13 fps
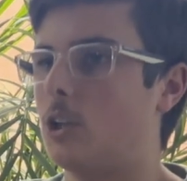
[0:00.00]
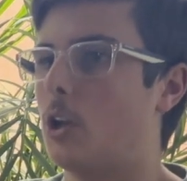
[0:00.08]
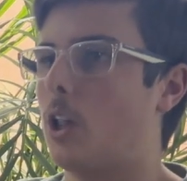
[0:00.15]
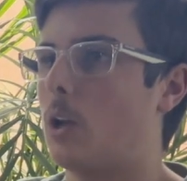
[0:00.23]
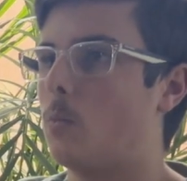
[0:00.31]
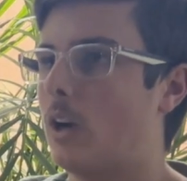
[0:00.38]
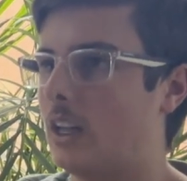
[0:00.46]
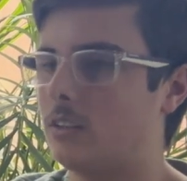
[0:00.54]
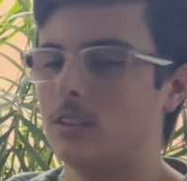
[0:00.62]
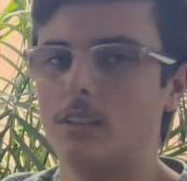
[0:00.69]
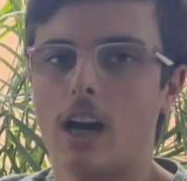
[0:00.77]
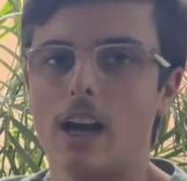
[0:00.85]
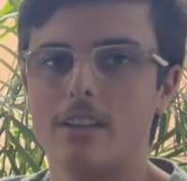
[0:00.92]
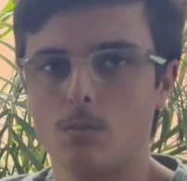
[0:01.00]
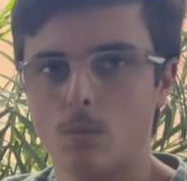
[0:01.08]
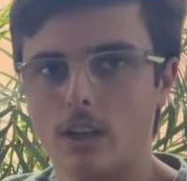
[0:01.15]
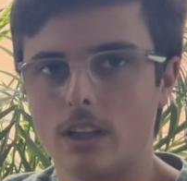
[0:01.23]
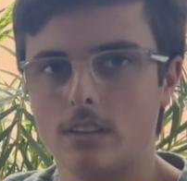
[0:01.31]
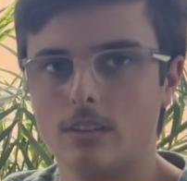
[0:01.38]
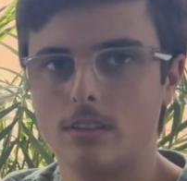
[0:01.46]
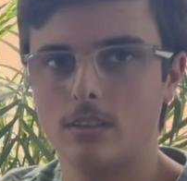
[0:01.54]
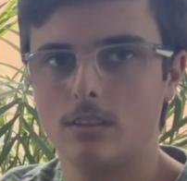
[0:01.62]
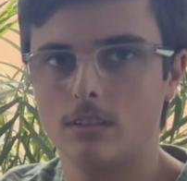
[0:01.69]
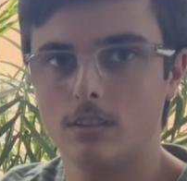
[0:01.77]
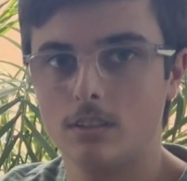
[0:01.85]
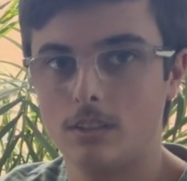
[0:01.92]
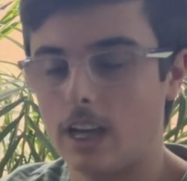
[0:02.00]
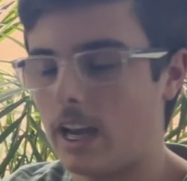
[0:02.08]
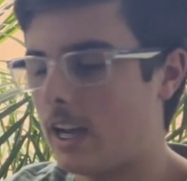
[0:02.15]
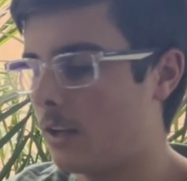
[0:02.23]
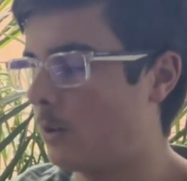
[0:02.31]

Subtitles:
like when it's night and when it's day,